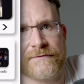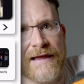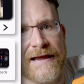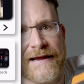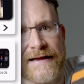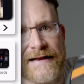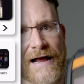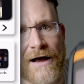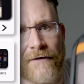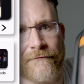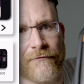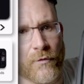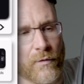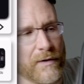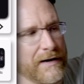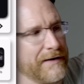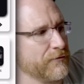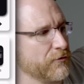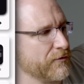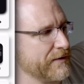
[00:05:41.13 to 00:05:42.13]
take it out for
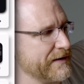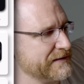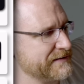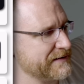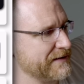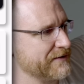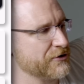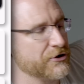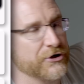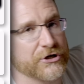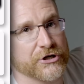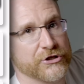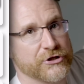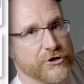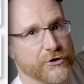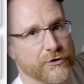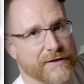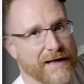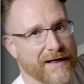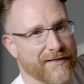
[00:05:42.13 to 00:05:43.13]
whatever reason, you could
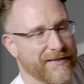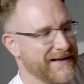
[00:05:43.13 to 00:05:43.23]
do that.